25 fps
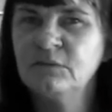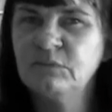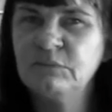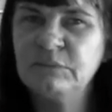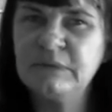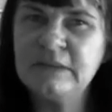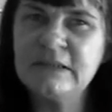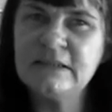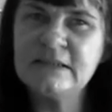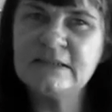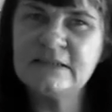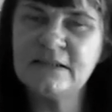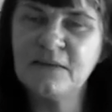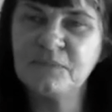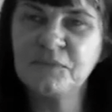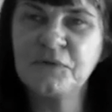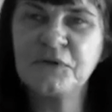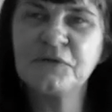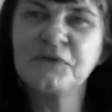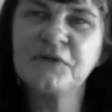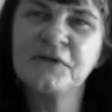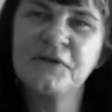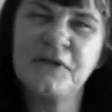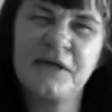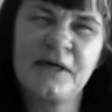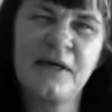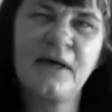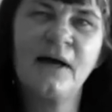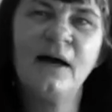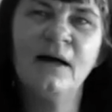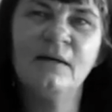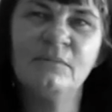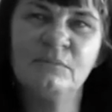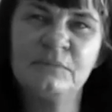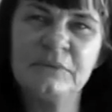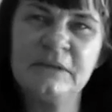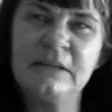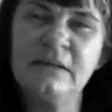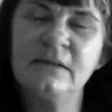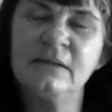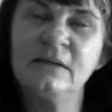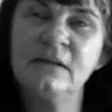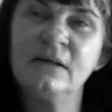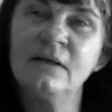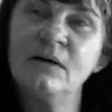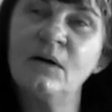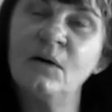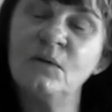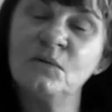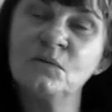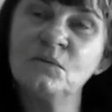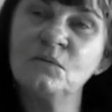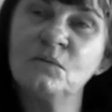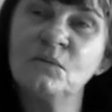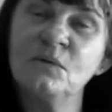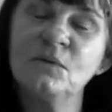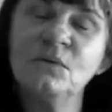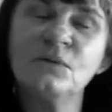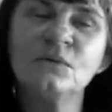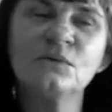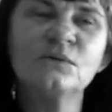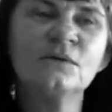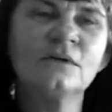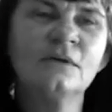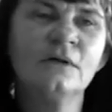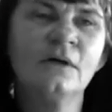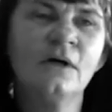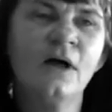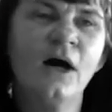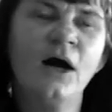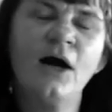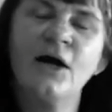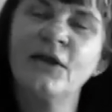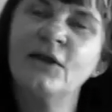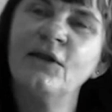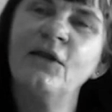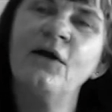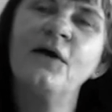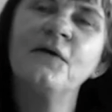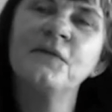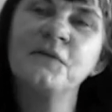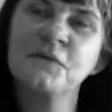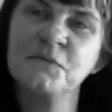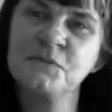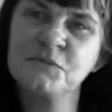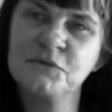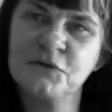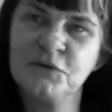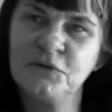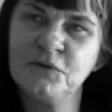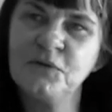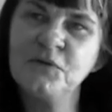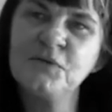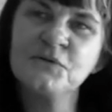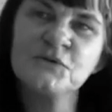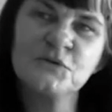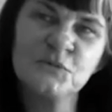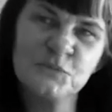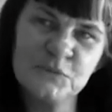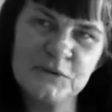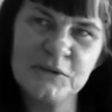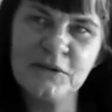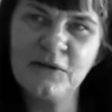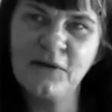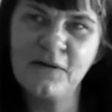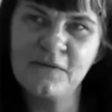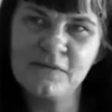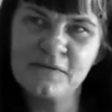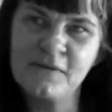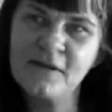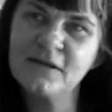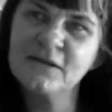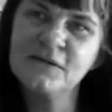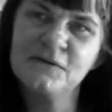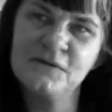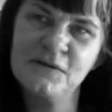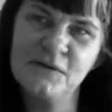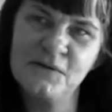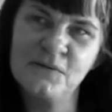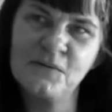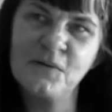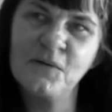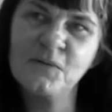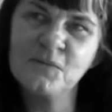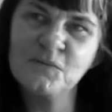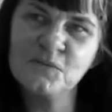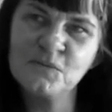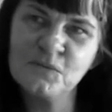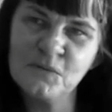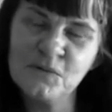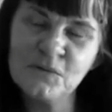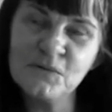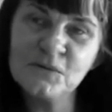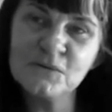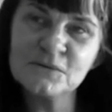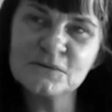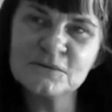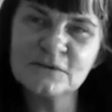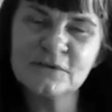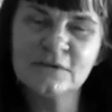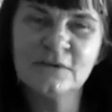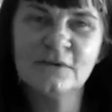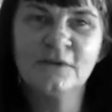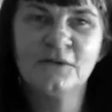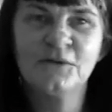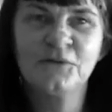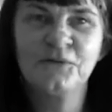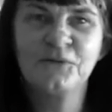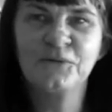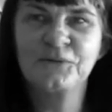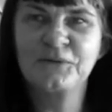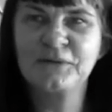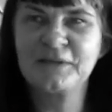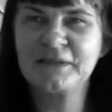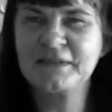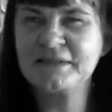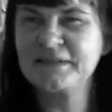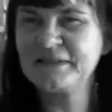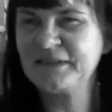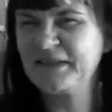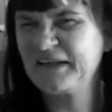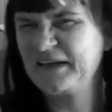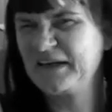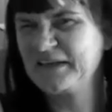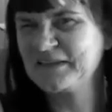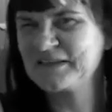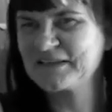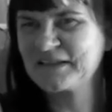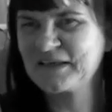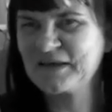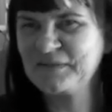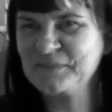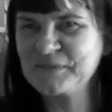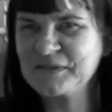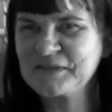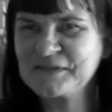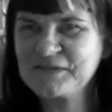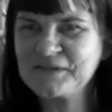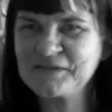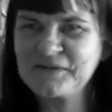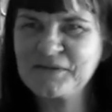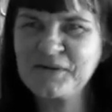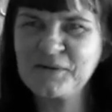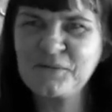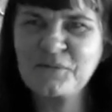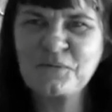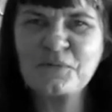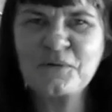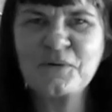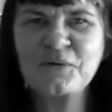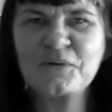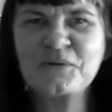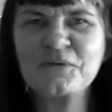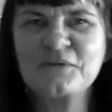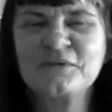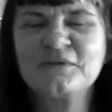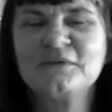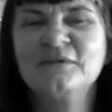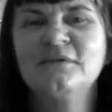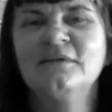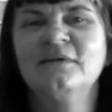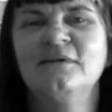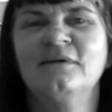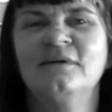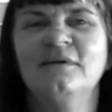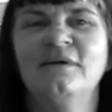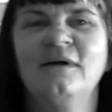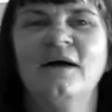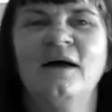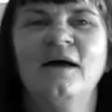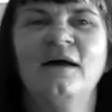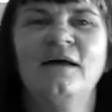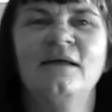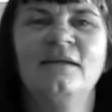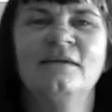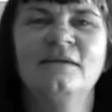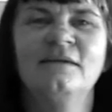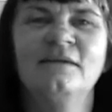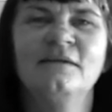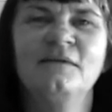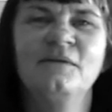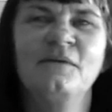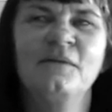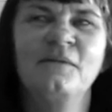be something that they can't be in their own world. I'd like them to learn to be like that in their own world, or at least let us come into their world and